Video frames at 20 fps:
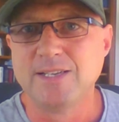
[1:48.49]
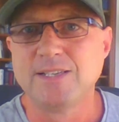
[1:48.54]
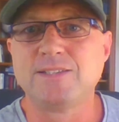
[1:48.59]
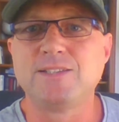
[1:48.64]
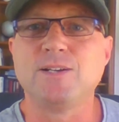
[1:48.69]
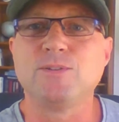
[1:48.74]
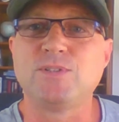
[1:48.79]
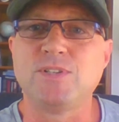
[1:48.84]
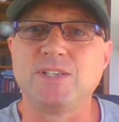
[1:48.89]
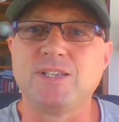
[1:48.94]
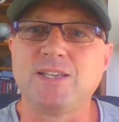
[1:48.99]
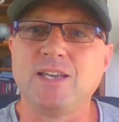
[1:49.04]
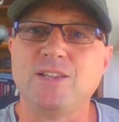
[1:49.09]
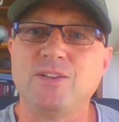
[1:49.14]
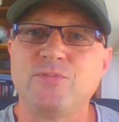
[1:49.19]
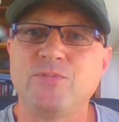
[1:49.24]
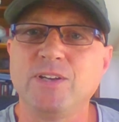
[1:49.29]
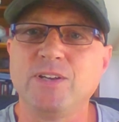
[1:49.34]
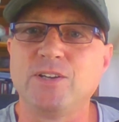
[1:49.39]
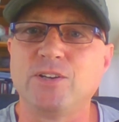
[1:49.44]
Celtic
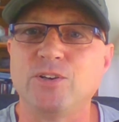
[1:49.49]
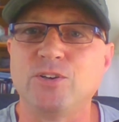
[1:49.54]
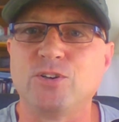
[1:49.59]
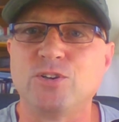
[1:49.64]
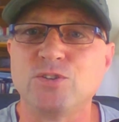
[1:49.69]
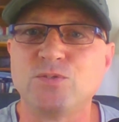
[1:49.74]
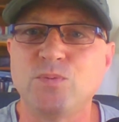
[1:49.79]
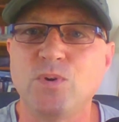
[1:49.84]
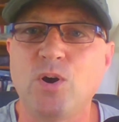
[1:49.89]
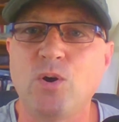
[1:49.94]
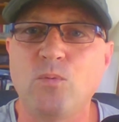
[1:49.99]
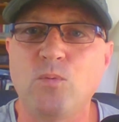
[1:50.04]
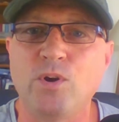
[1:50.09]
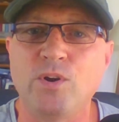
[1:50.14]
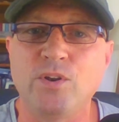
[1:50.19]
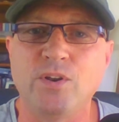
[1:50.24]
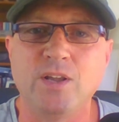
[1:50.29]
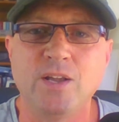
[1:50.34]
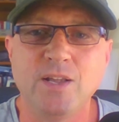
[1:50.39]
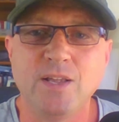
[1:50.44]
get the finger out because we all
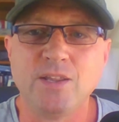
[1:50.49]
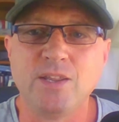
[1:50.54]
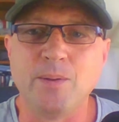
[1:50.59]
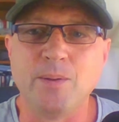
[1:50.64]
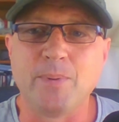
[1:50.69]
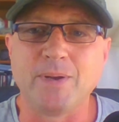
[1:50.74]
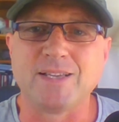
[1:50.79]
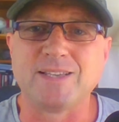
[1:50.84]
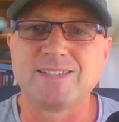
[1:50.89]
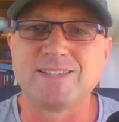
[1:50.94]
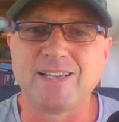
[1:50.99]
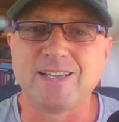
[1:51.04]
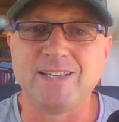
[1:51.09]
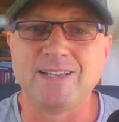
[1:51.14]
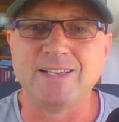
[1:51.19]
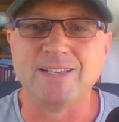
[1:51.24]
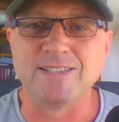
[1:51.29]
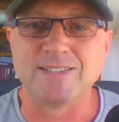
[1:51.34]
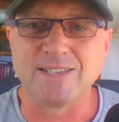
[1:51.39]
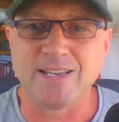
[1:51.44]
want the big
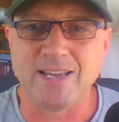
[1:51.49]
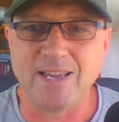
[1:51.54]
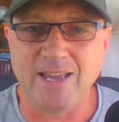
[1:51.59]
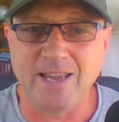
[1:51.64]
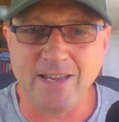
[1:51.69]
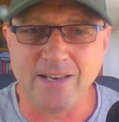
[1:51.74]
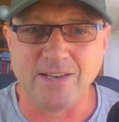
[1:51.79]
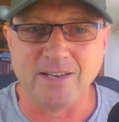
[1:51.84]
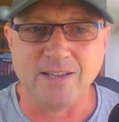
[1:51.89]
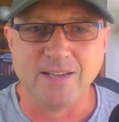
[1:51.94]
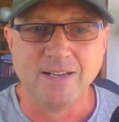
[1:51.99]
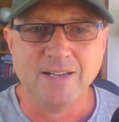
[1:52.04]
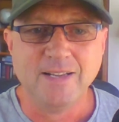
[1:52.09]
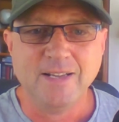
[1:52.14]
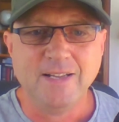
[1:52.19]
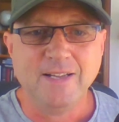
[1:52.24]
signings in.